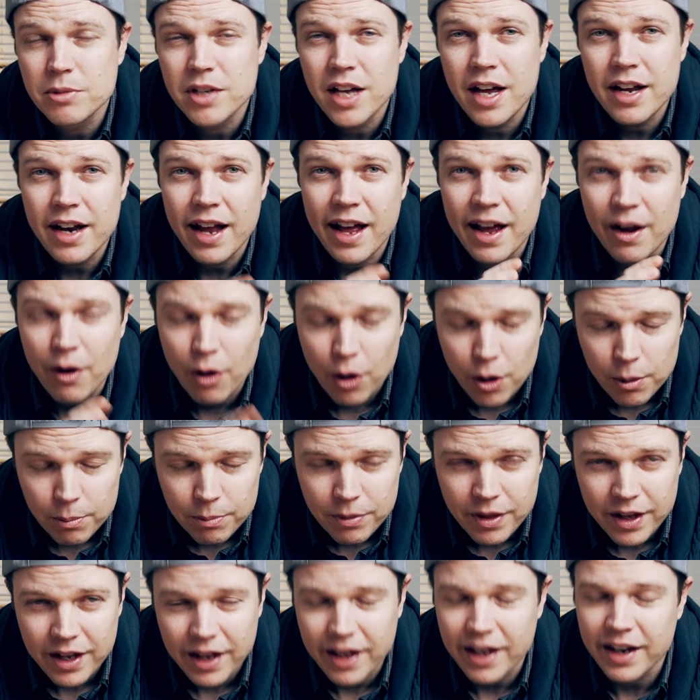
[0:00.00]
out, I hope
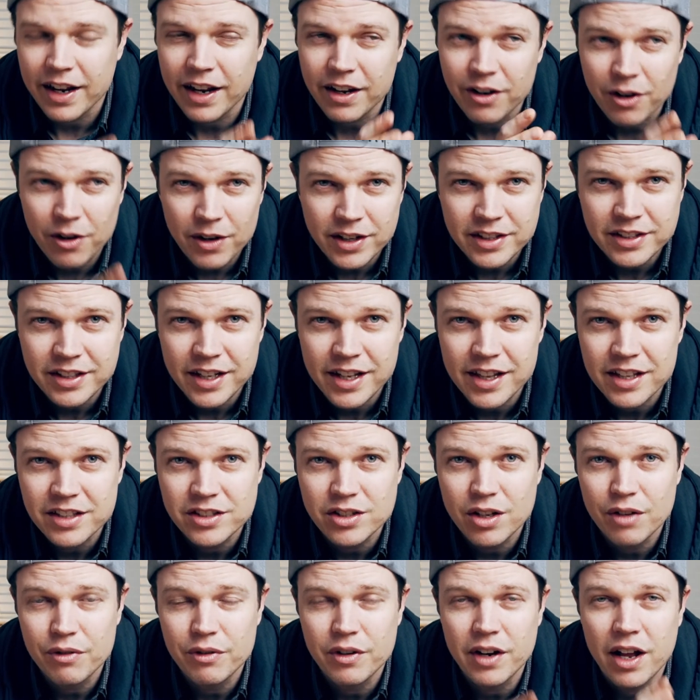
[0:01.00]
and I know I say this
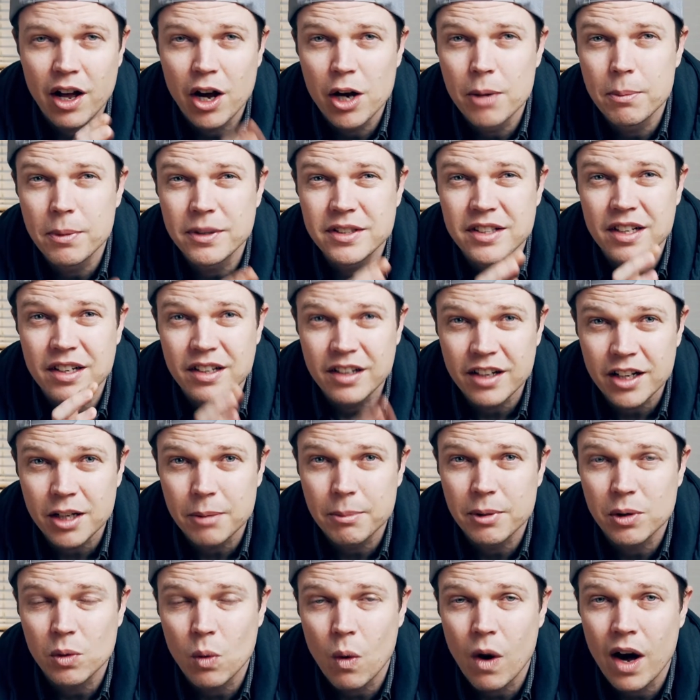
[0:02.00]
often, I hope it's a little
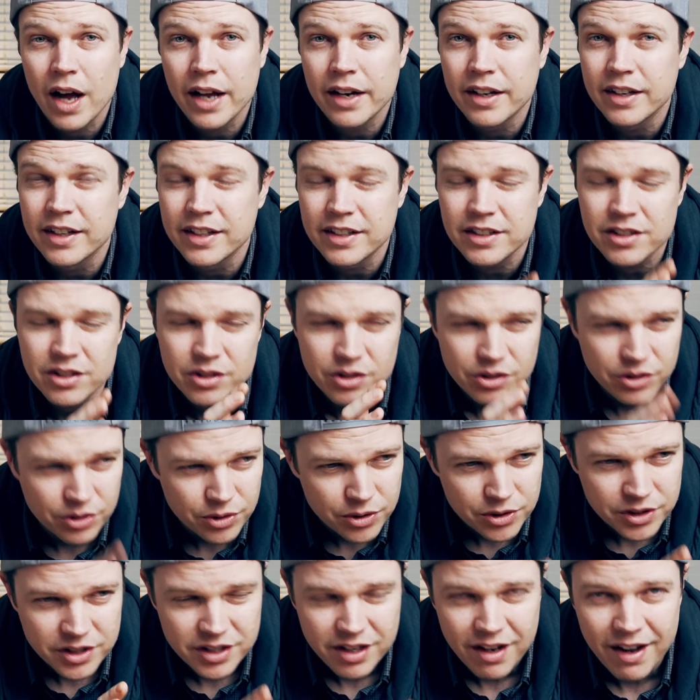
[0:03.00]
bit wider. It's
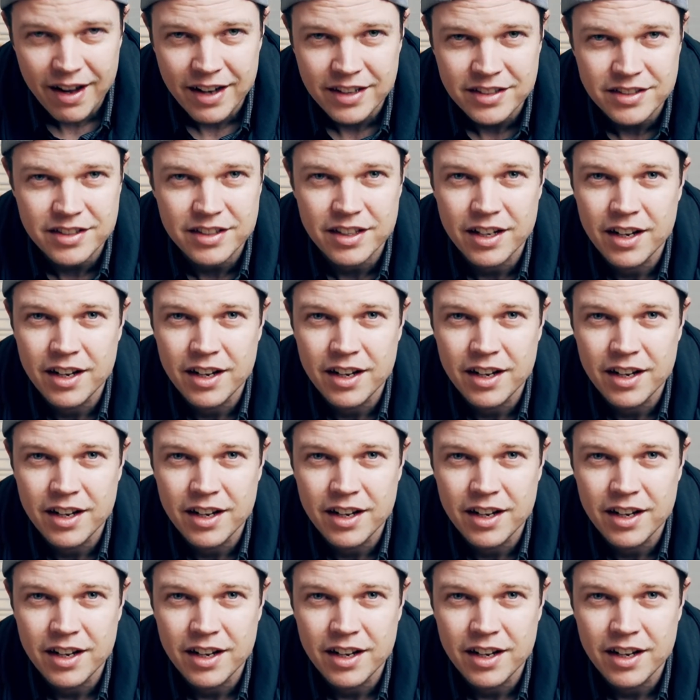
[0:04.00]
too tight.